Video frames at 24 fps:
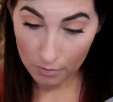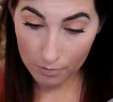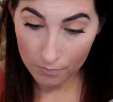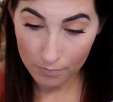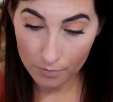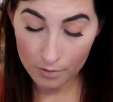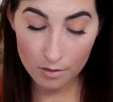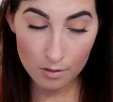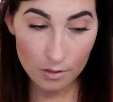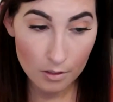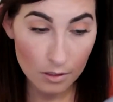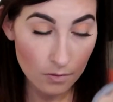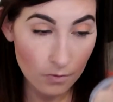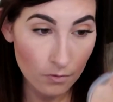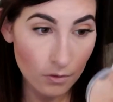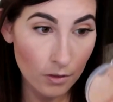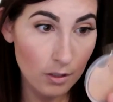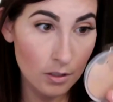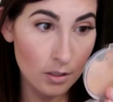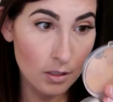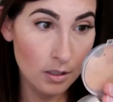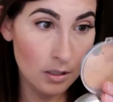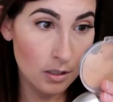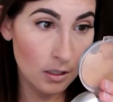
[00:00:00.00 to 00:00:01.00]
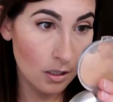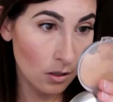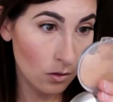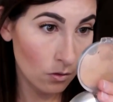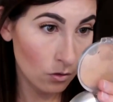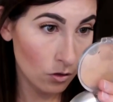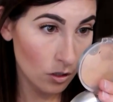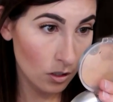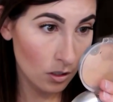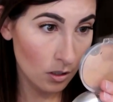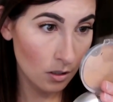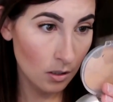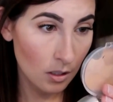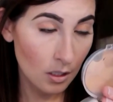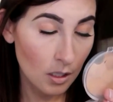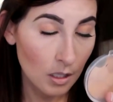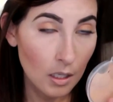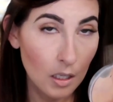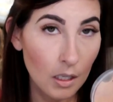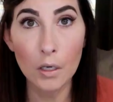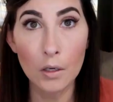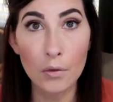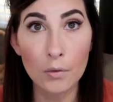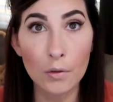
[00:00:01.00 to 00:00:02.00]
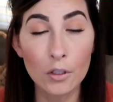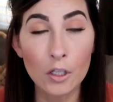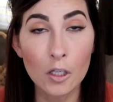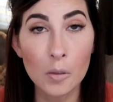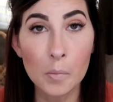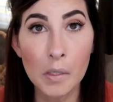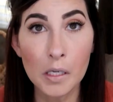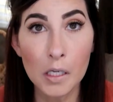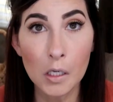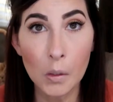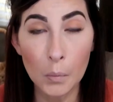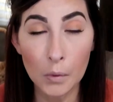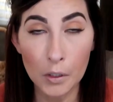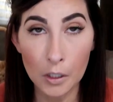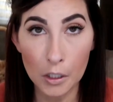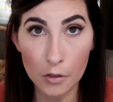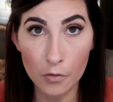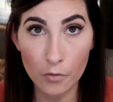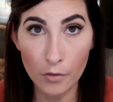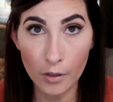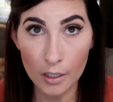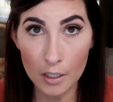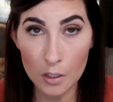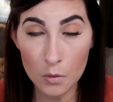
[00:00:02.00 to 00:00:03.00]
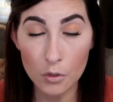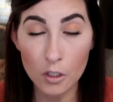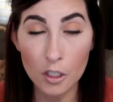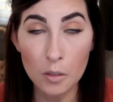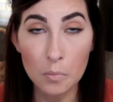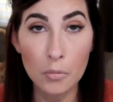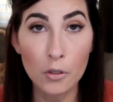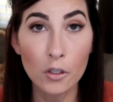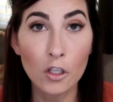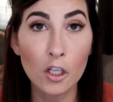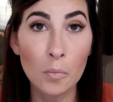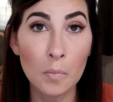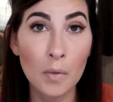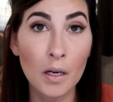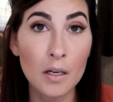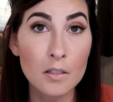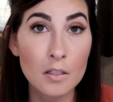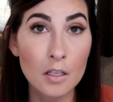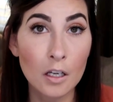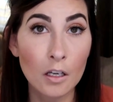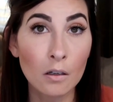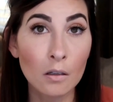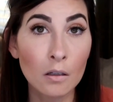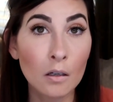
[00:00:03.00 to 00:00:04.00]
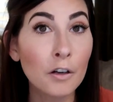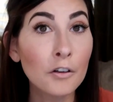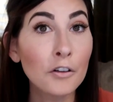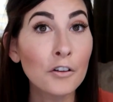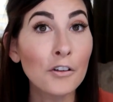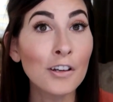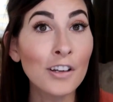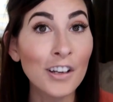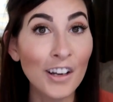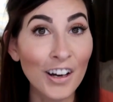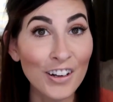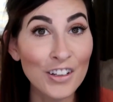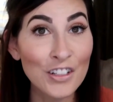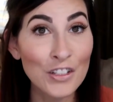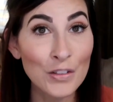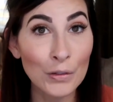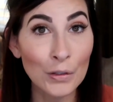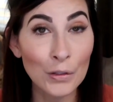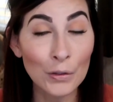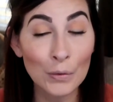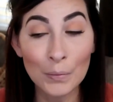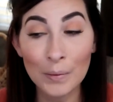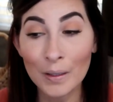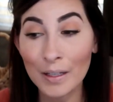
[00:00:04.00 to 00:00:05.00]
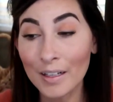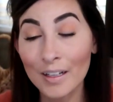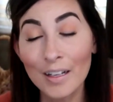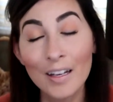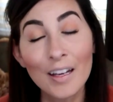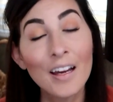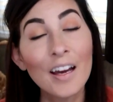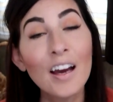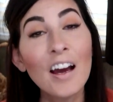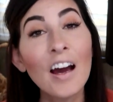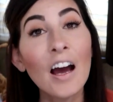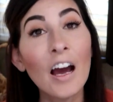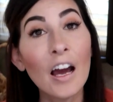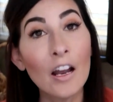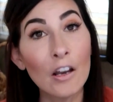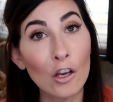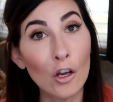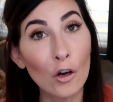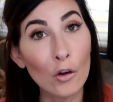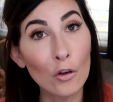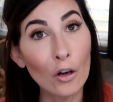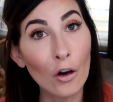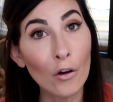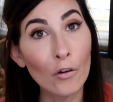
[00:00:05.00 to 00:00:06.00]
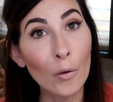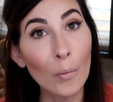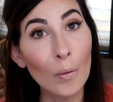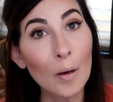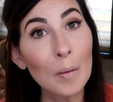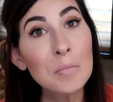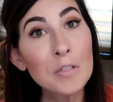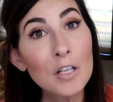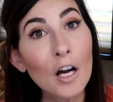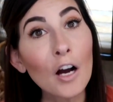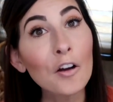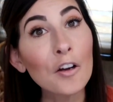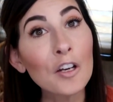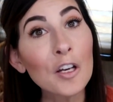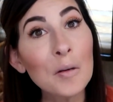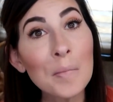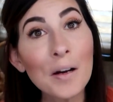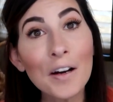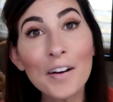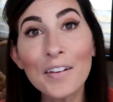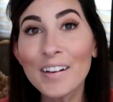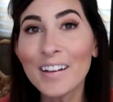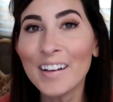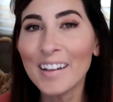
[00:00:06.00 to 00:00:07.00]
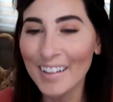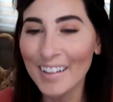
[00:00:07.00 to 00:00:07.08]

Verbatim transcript: rivers versus the ocean, where if you don't make a weird face when you put your mascara on, you're not doing it right. I know y'all know what I'm talking about.